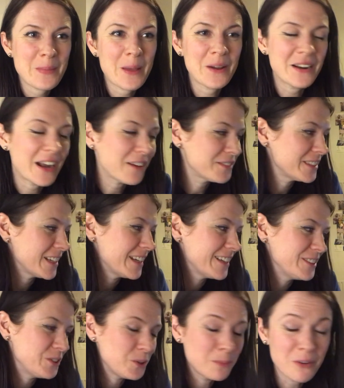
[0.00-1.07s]
I'm gonna have
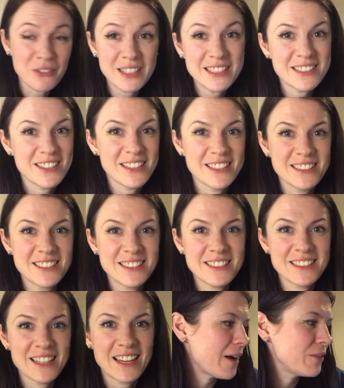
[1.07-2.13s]
to do my
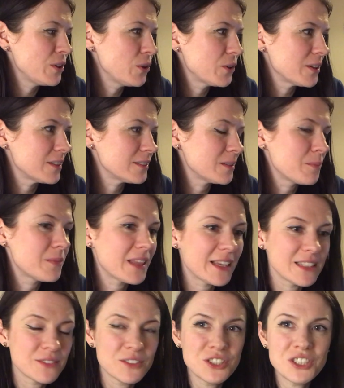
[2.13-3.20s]
research, have a look at some
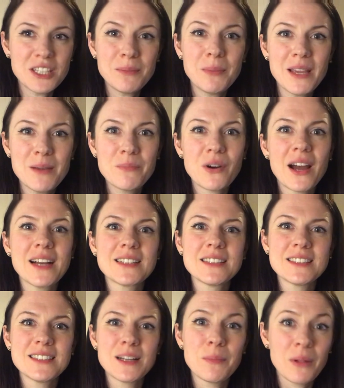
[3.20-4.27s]
things for GP
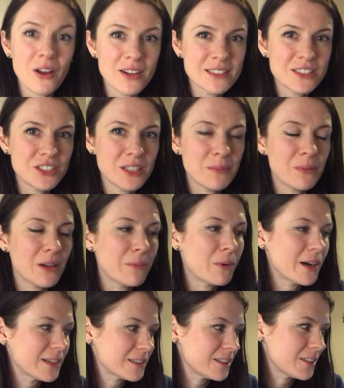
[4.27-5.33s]
practice and applying to GP
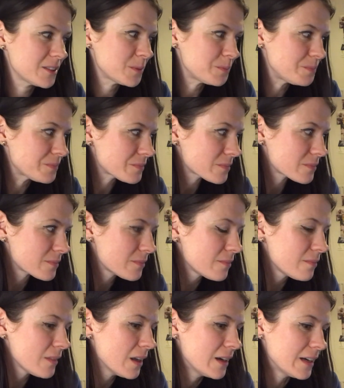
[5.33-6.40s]
practice,
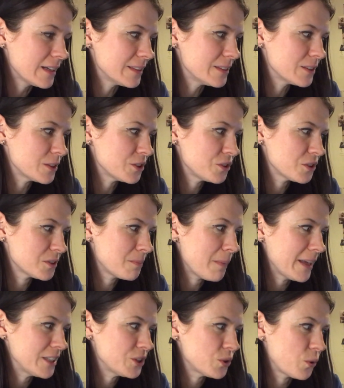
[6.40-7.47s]
and just
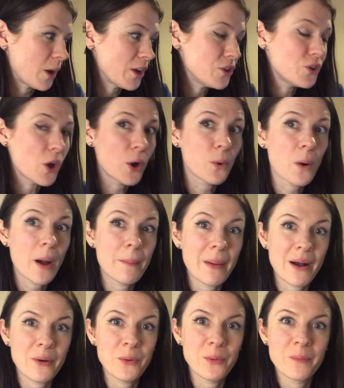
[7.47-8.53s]
make sure I know
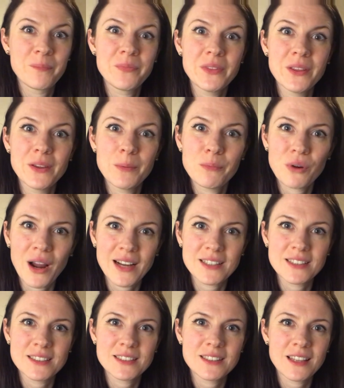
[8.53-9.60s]
about the
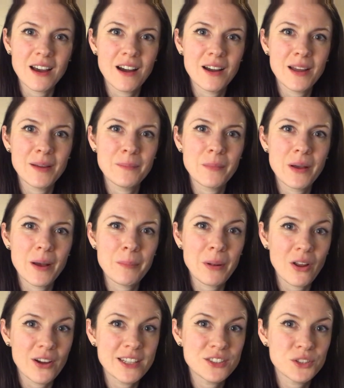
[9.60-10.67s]
practice that I'm
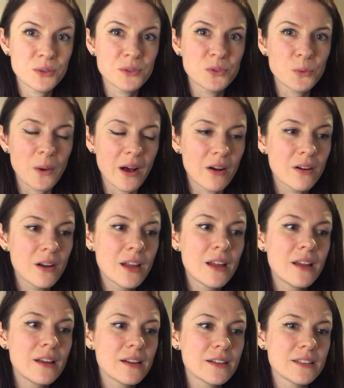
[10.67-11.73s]
applying to as well.
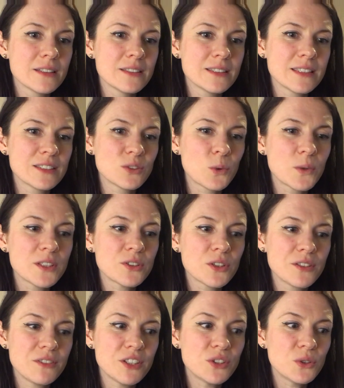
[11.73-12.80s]
Because it's always
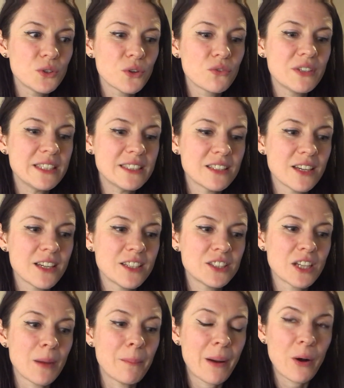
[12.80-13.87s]
good if you do your
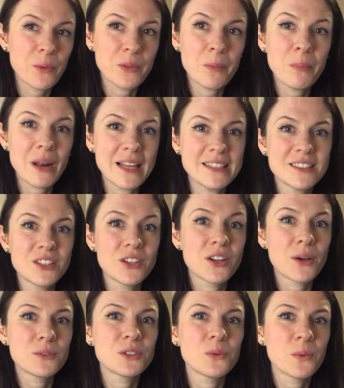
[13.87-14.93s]
research about the place that you're
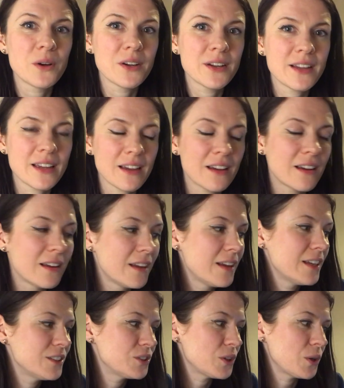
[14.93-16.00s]
going to work at,
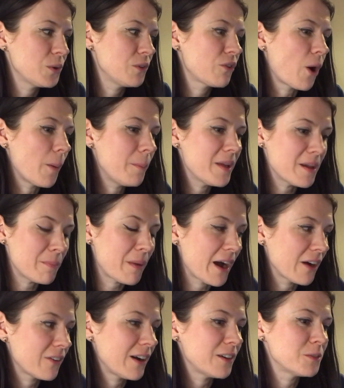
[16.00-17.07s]
so you've got a bit of
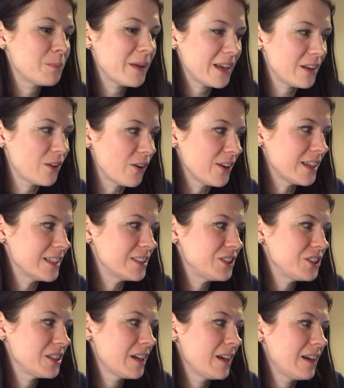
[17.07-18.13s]
background, bit of
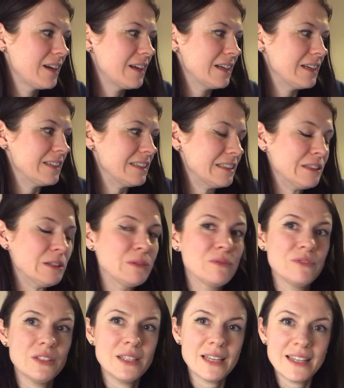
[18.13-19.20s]
knowledge, and
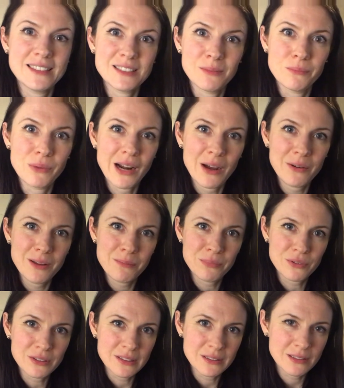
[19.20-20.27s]
hopefully gain some brownie
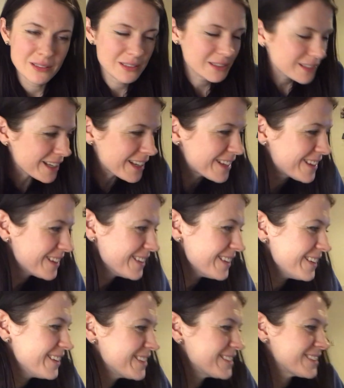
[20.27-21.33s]
points.
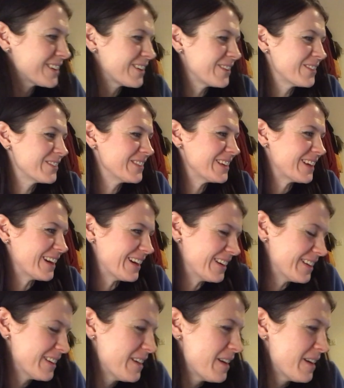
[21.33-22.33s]
So yeah.